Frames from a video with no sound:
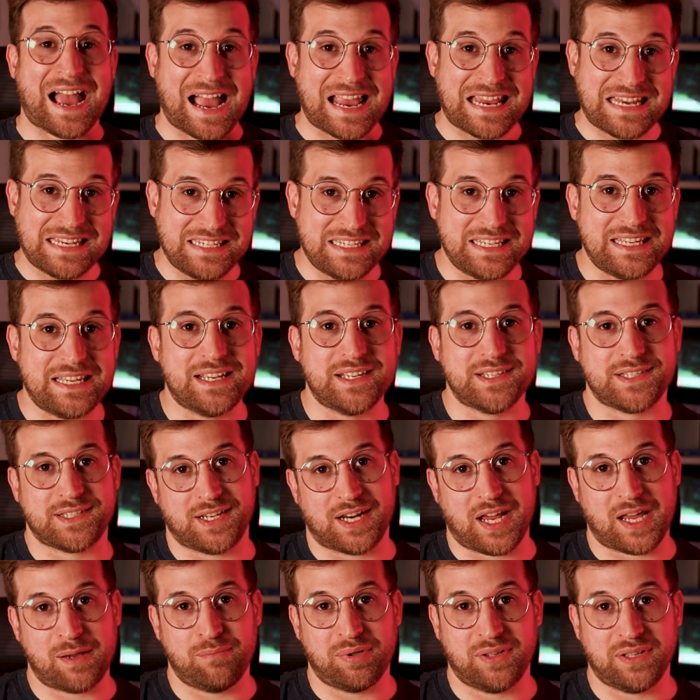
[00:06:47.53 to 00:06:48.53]
ideas
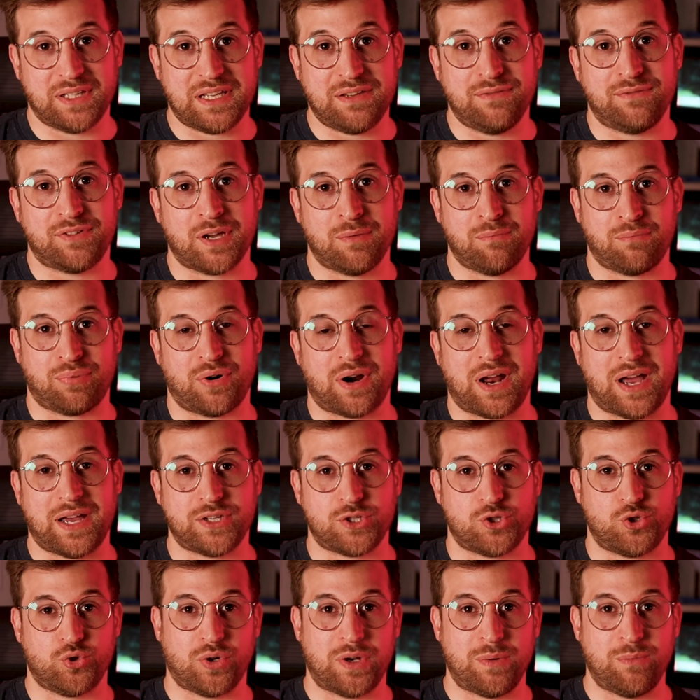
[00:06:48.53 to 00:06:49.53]
that I believe
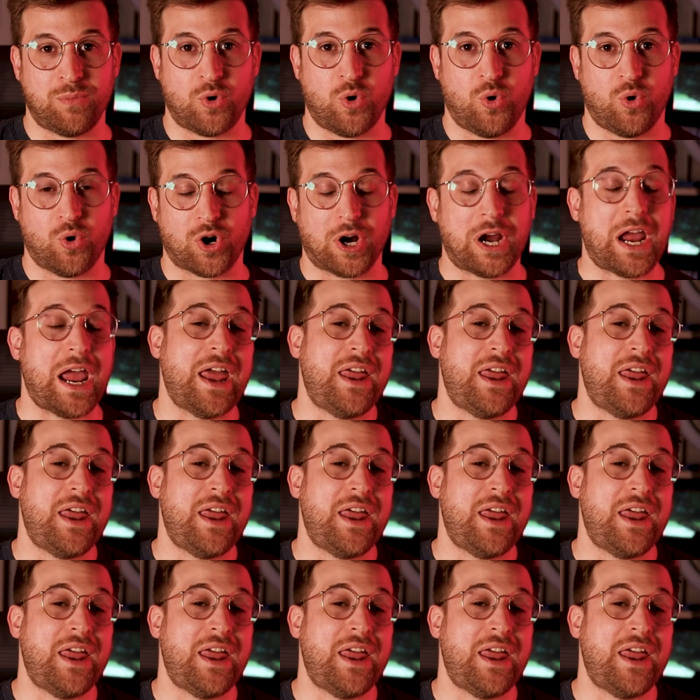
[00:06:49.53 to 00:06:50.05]
comprise Dreamcore.